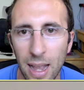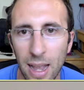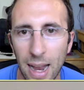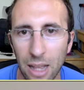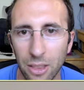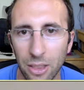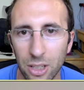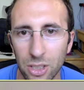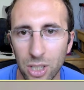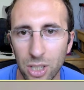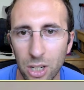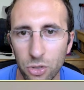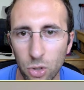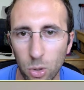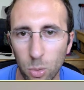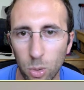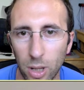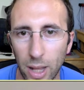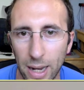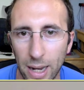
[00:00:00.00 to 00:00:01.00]
and the
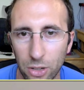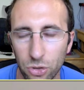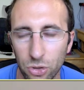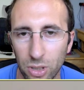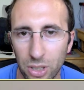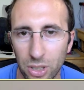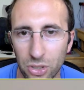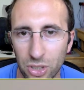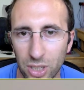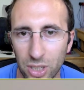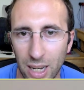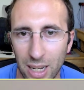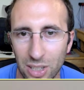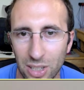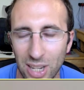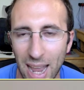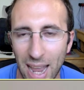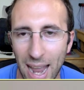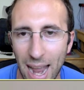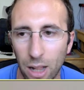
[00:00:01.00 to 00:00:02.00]
teacher will actually see a
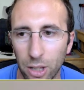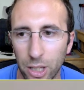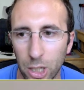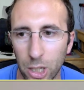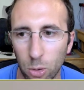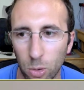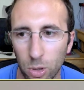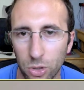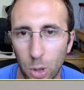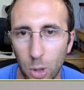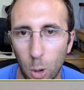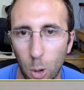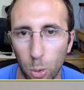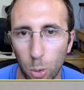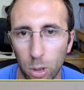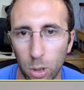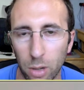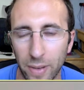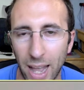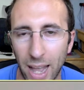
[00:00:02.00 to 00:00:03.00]
tally or a
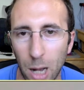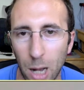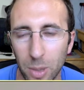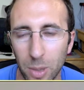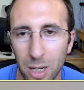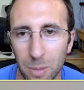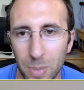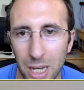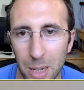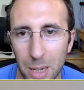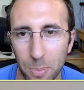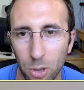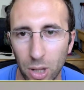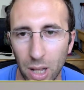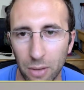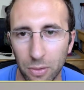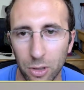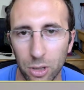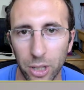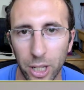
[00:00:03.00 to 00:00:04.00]
total of how many people
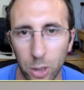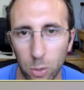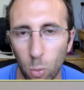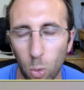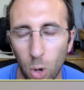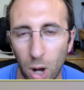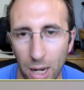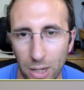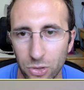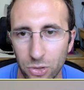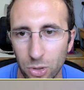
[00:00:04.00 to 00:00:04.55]
have clicked what.